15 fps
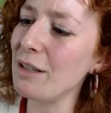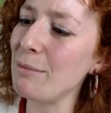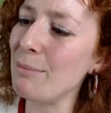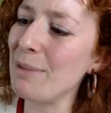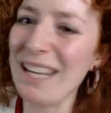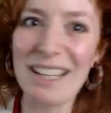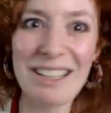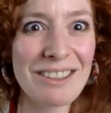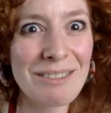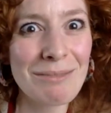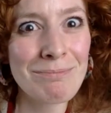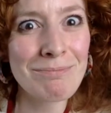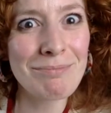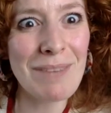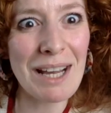bits.
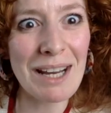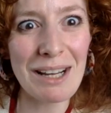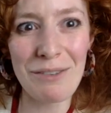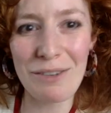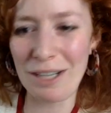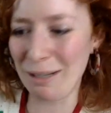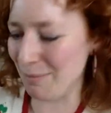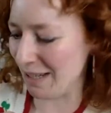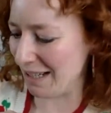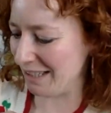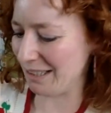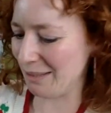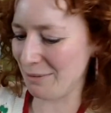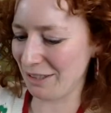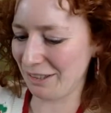They're covered in bits.
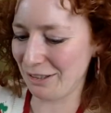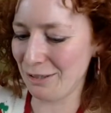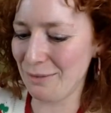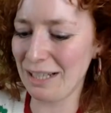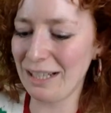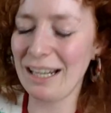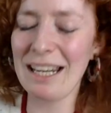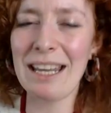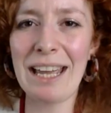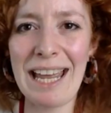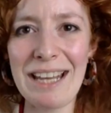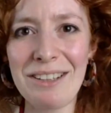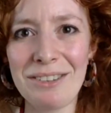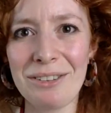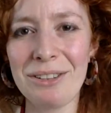I'm assuming like
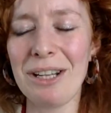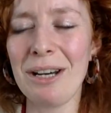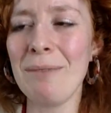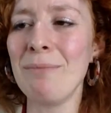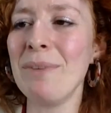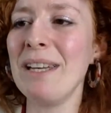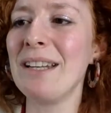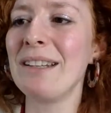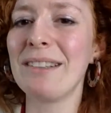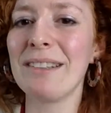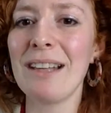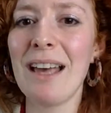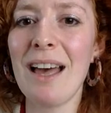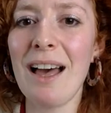hazelnut bits.